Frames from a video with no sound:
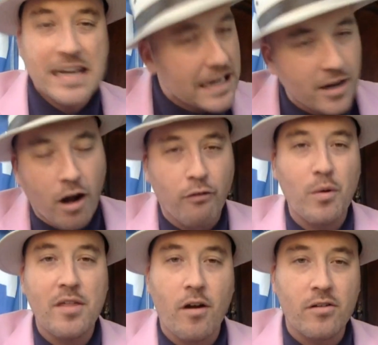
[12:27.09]
Get it over
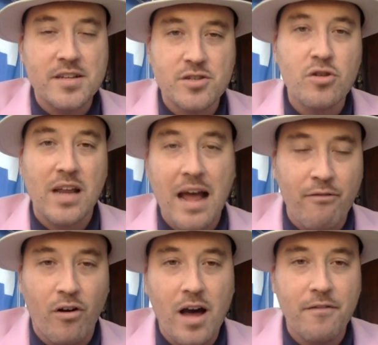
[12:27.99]
with early so you can
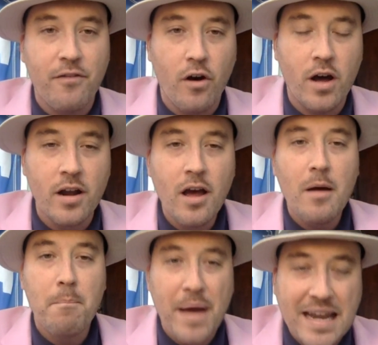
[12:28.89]
have a lot of fun
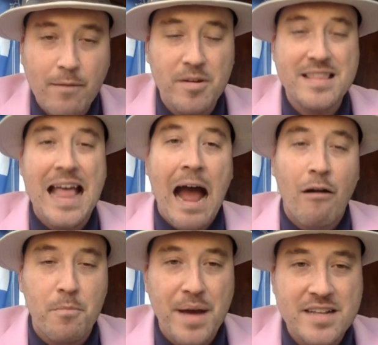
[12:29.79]
betting with
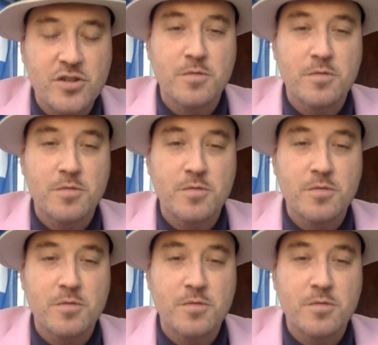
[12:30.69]
Naira Bets.